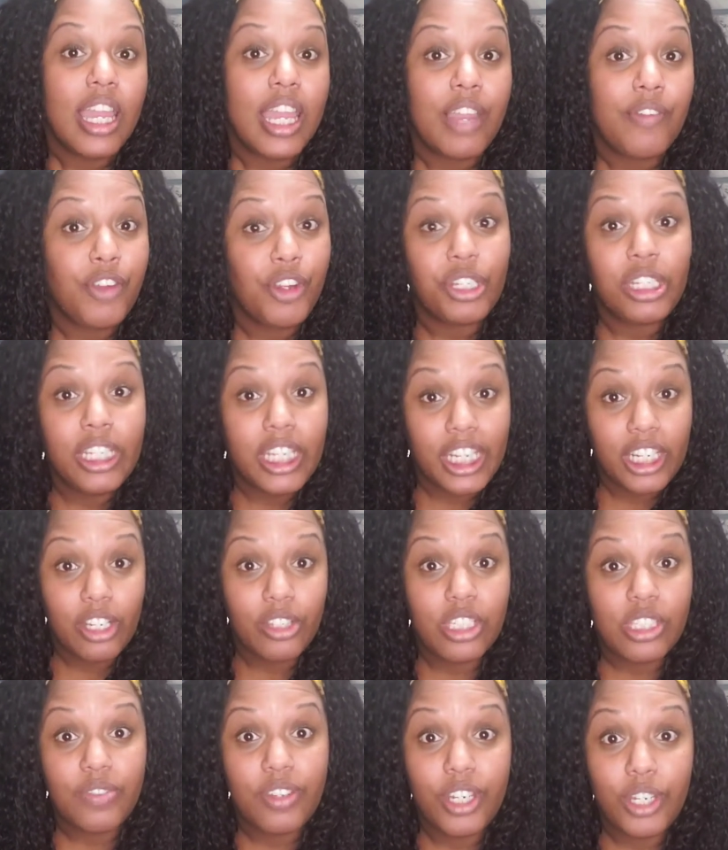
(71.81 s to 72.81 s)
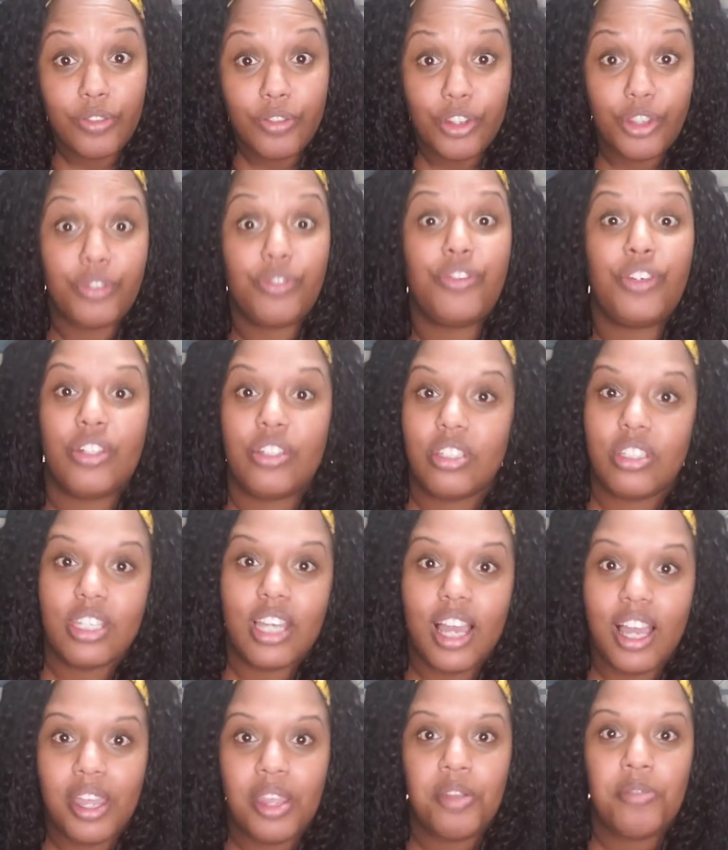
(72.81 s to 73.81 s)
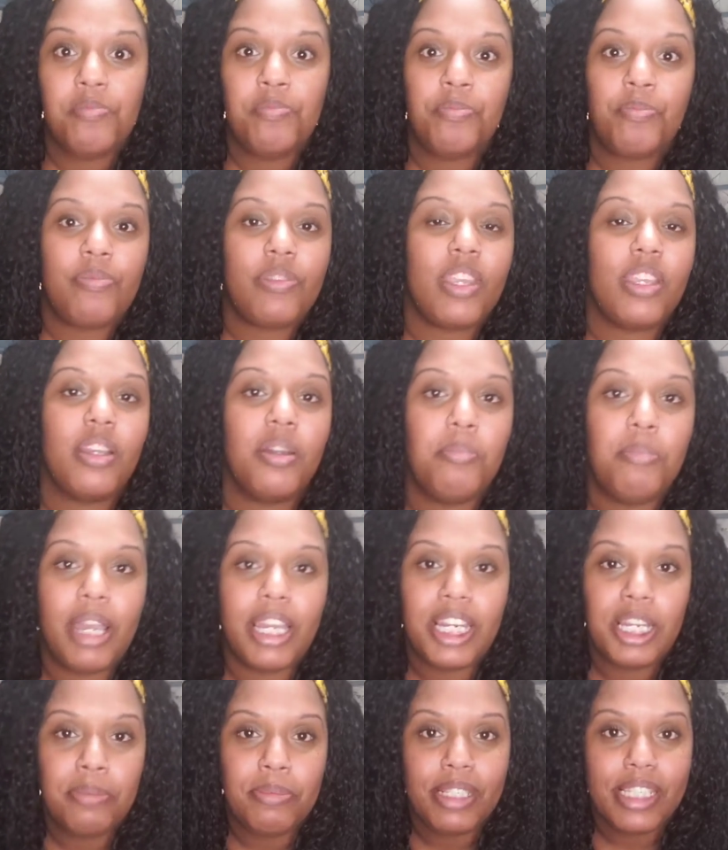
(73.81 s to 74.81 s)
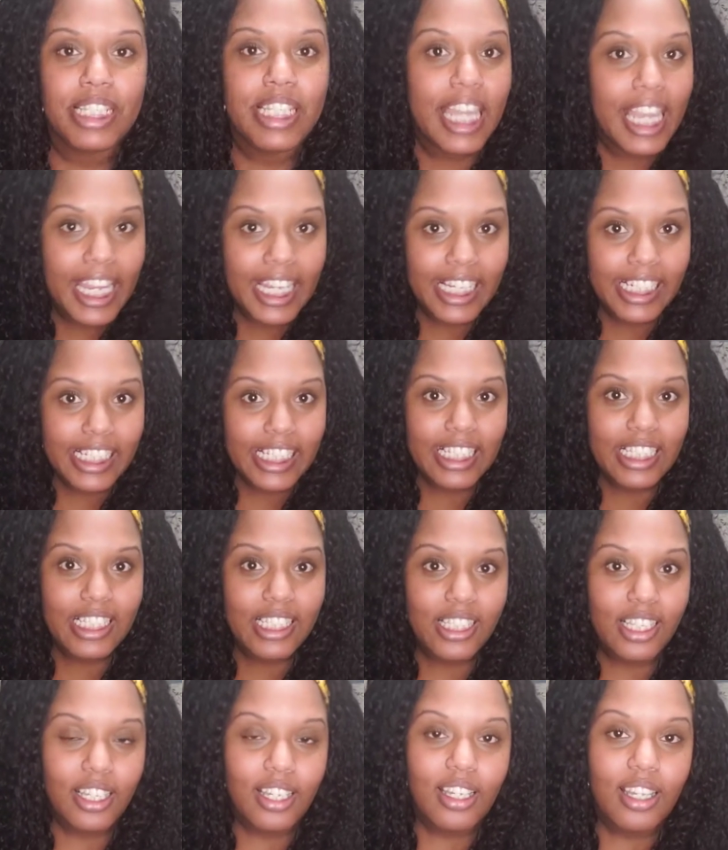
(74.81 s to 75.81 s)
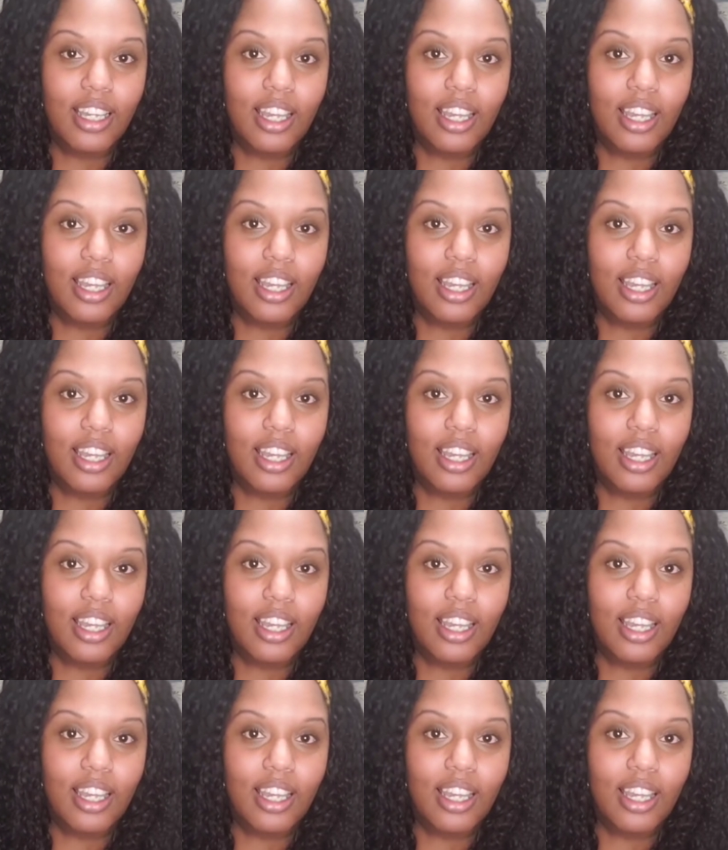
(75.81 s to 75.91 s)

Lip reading: If you're clicking on this video for the first time, my name is Candace.